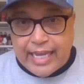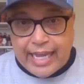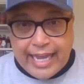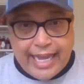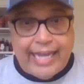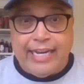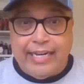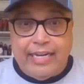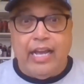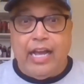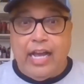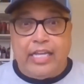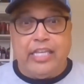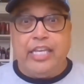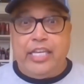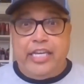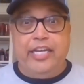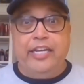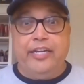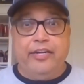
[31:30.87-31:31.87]
And a
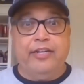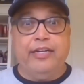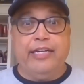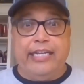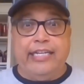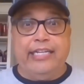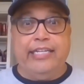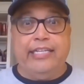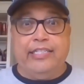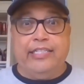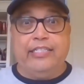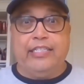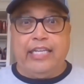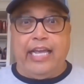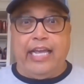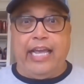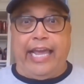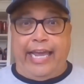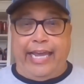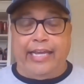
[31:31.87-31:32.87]
year
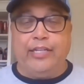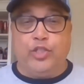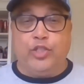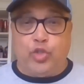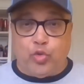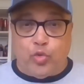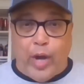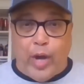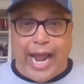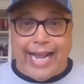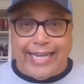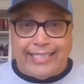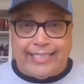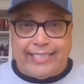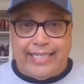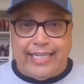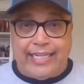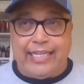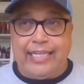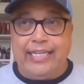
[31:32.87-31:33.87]
is a
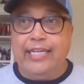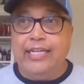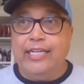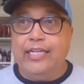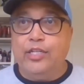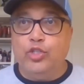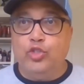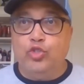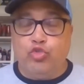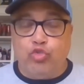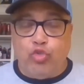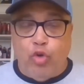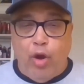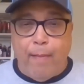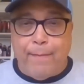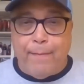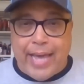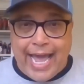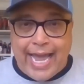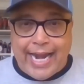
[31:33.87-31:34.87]
drastic,
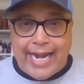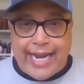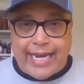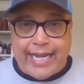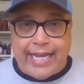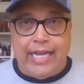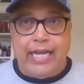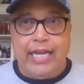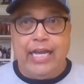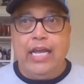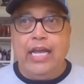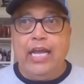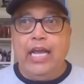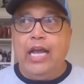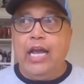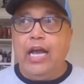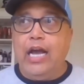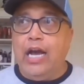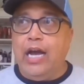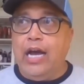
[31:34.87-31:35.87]
dramatic
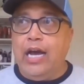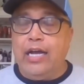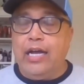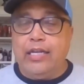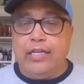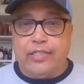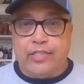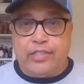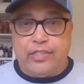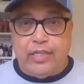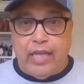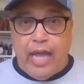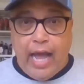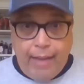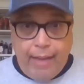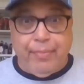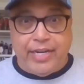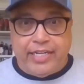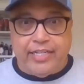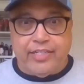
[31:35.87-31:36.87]
uh,
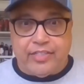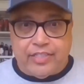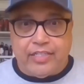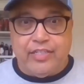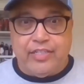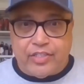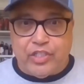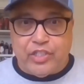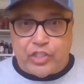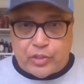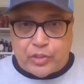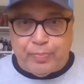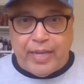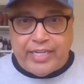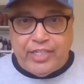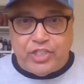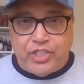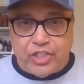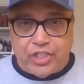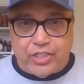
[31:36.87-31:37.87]
ominous
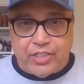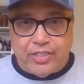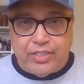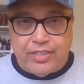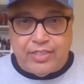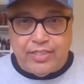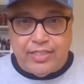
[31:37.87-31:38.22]
suspension.